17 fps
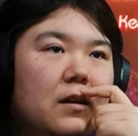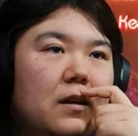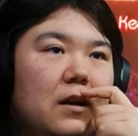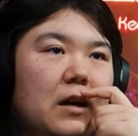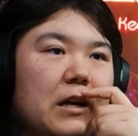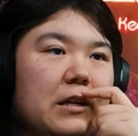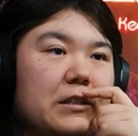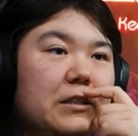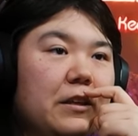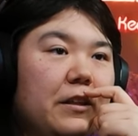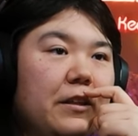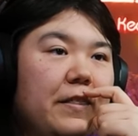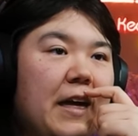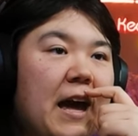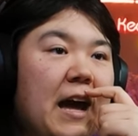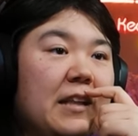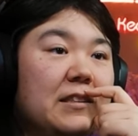Also,
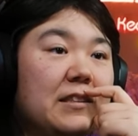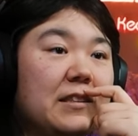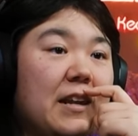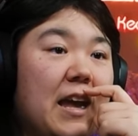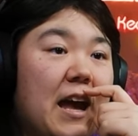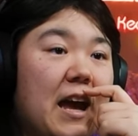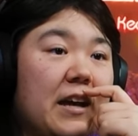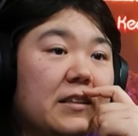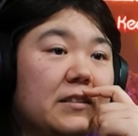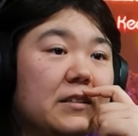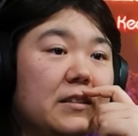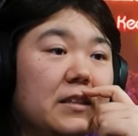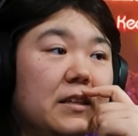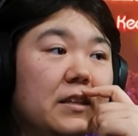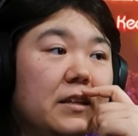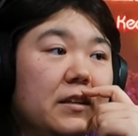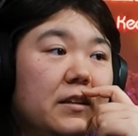that's
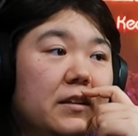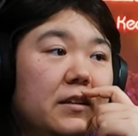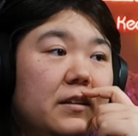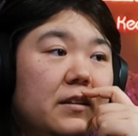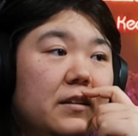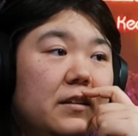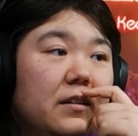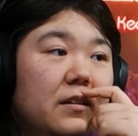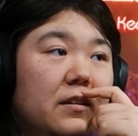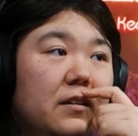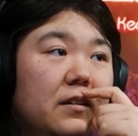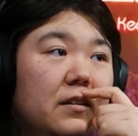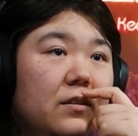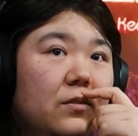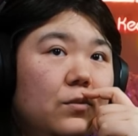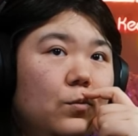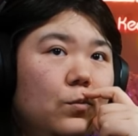nasty.
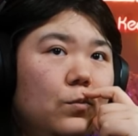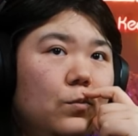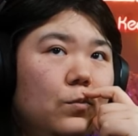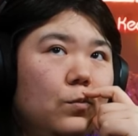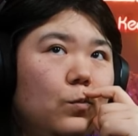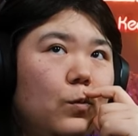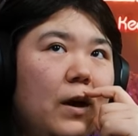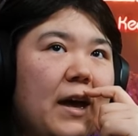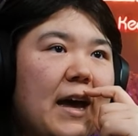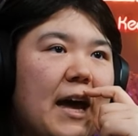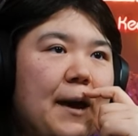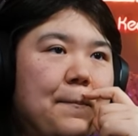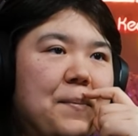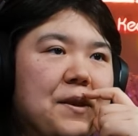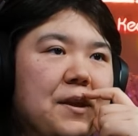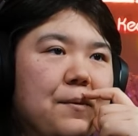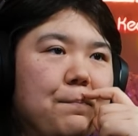What
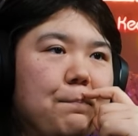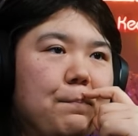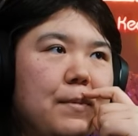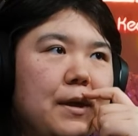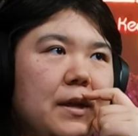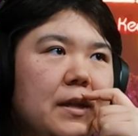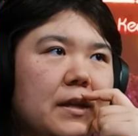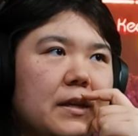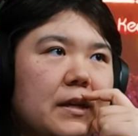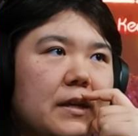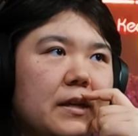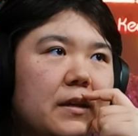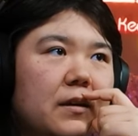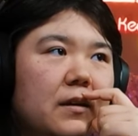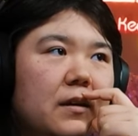happened to Millie?